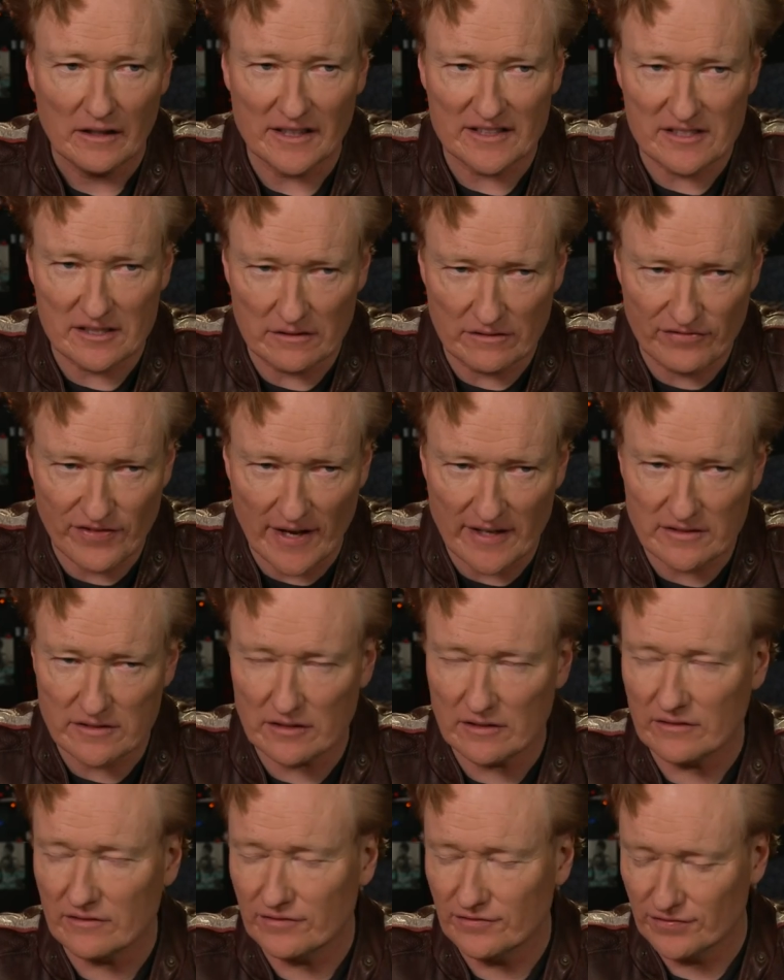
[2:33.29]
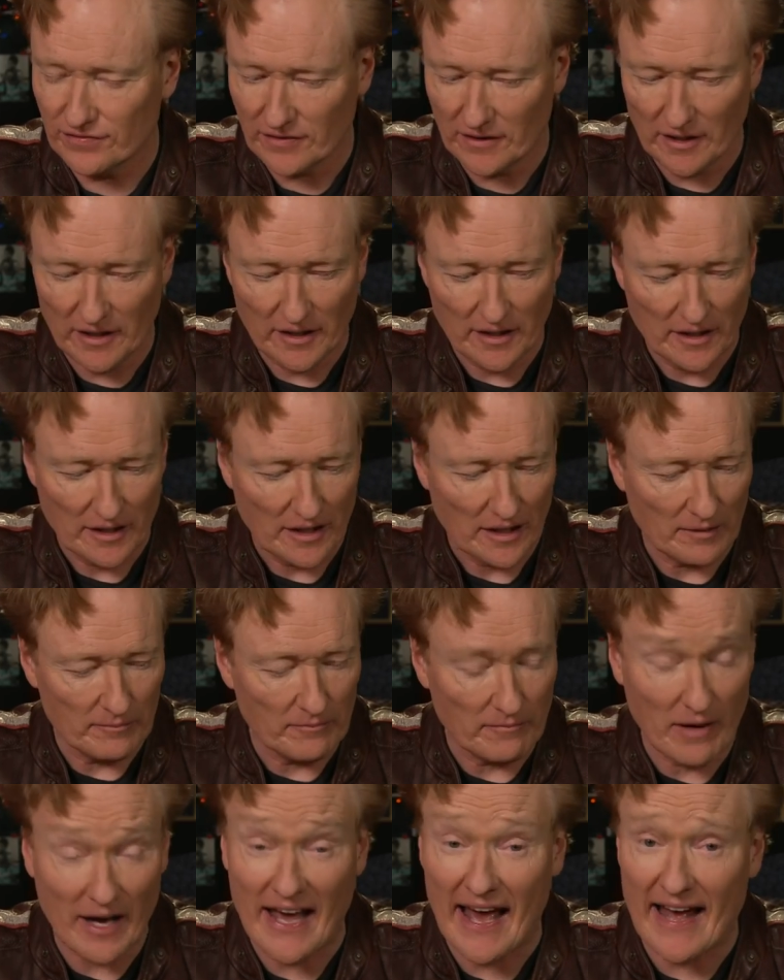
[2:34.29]
it's inventive.
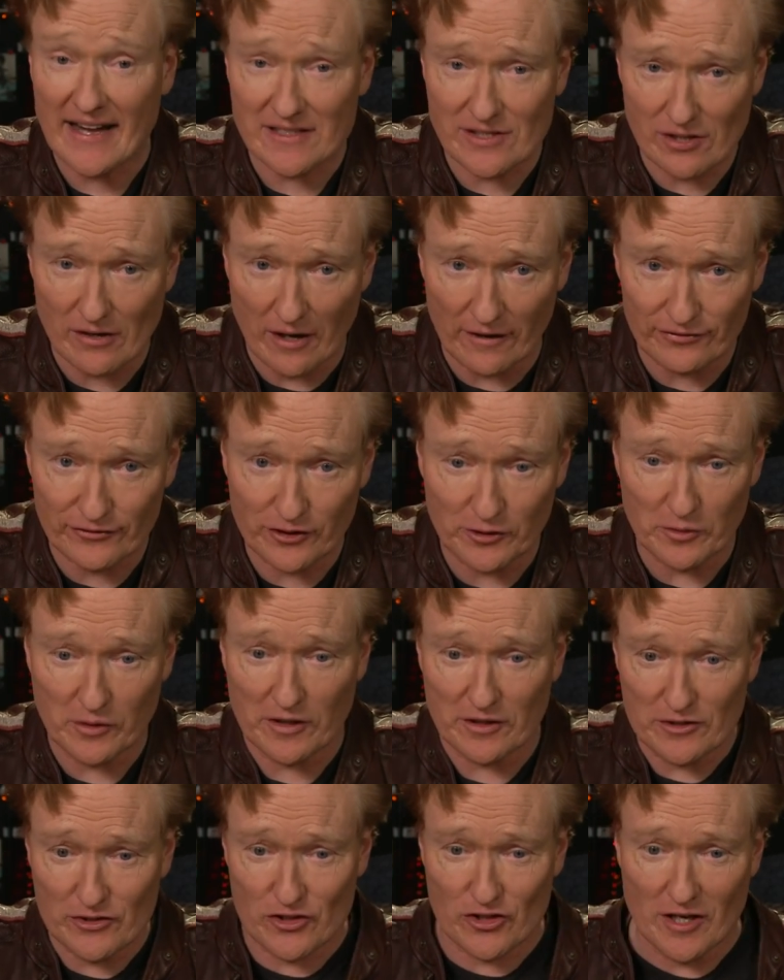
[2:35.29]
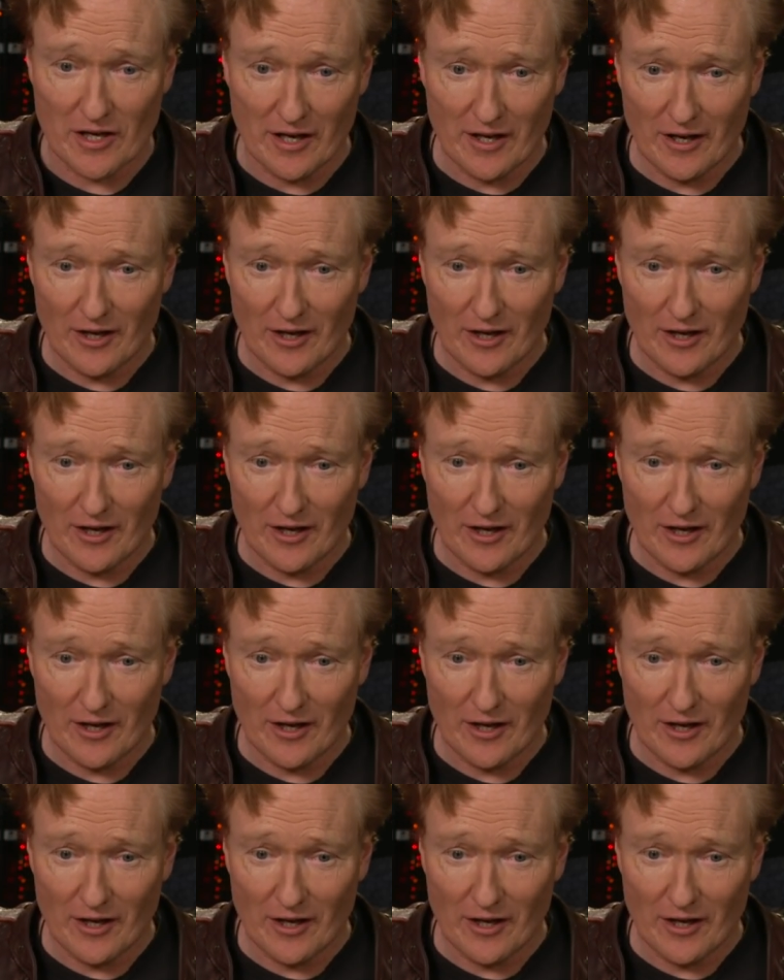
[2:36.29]
My hat's off to you because